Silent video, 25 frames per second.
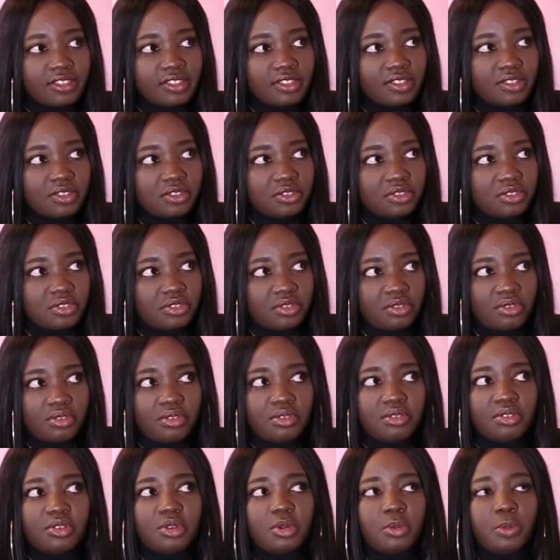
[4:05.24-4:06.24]
have a ton
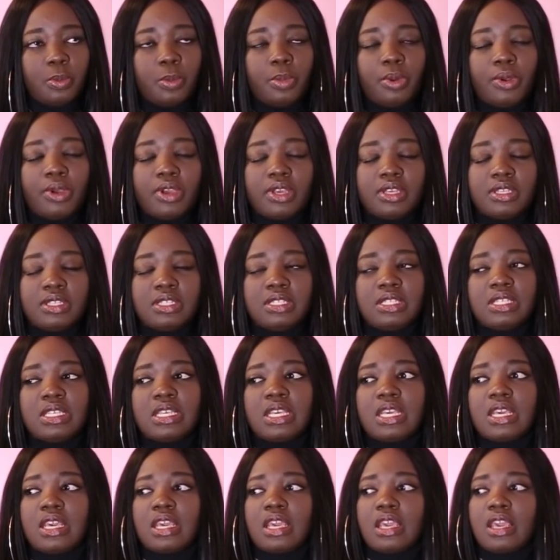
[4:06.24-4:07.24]
of vision on one thing.
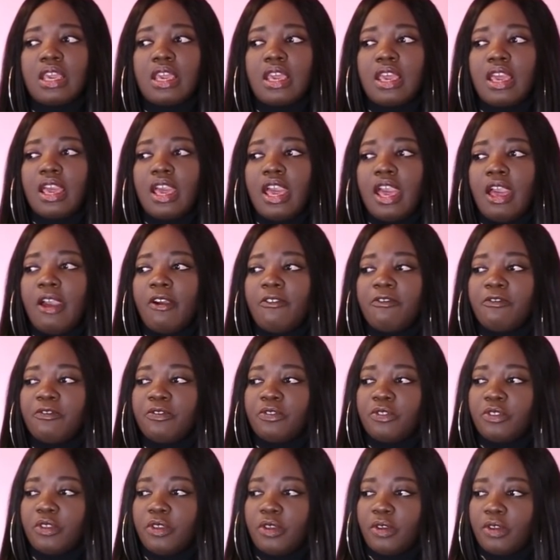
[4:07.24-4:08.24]
But I feel
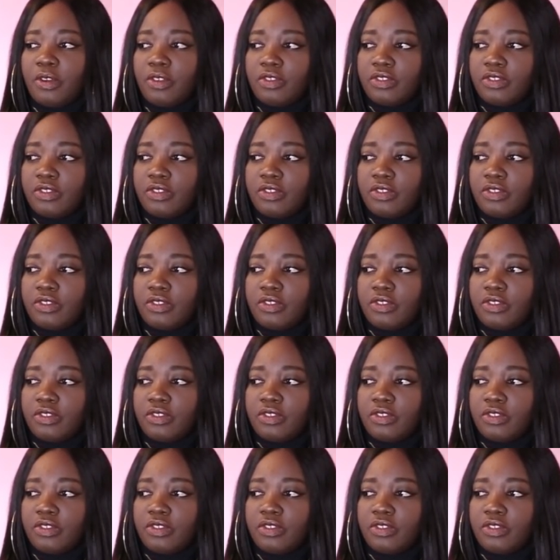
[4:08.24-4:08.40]
like what